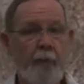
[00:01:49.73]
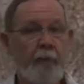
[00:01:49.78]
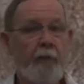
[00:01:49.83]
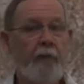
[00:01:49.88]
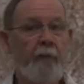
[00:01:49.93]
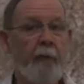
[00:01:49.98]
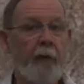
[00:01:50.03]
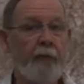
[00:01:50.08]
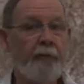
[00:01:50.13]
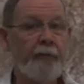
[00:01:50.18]

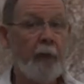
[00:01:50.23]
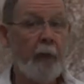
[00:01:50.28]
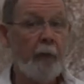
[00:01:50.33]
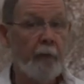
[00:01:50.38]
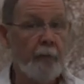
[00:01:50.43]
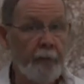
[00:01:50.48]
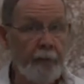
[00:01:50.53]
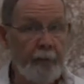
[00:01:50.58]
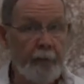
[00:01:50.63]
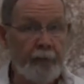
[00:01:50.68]
You must
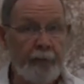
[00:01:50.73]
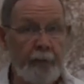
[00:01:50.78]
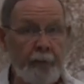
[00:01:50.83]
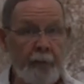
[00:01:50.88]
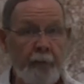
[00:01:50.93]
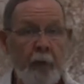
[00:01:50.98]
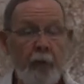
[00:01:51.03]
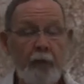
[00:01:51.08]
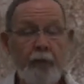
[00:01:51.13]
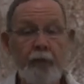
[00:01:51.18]

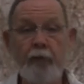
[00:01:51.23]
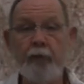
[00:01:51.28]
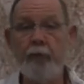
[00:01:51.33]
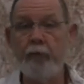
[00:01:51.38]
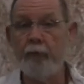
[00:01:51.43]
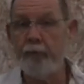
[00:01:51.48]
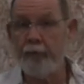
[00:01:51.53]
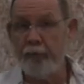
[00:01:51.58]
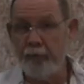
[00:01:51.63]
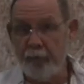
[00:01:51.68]
listen to
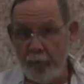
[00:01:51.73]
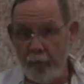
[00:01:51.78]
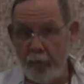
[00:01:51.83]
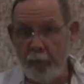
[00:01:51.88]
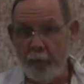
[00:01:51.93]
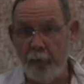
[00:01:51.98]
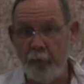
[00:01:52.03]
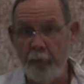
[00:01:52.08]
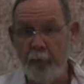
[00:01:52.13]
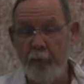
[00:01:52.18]
your
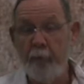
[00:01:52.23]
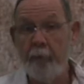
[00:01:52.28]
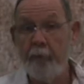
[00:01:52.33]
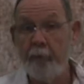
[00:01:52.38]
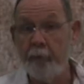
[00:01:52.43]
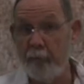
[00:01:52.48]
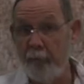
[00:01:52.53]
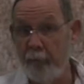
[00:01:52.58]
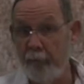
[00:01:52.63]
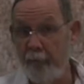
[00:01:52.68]
soul
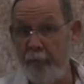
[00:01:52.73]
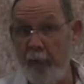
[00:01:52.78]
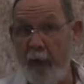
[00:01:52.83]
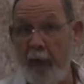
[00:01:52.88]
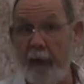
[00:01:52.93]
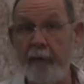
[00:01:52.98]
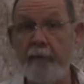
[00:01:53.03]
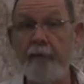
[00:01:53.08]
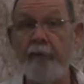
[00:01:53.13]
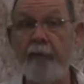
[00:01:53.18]
to
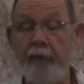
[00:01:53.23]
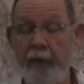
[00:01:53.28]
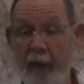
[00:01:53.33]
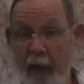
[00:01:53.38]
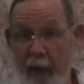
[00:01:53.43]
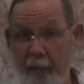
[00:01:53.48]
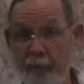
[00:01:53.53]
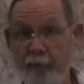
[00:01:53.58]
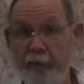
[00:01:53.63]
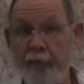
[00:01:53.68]
find the
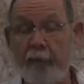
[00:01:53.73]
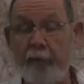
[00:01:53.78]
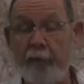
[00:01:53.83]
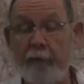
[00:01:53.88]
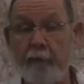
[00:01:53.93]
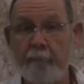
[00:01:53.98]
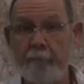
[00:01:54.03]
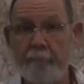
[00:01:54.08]
answer.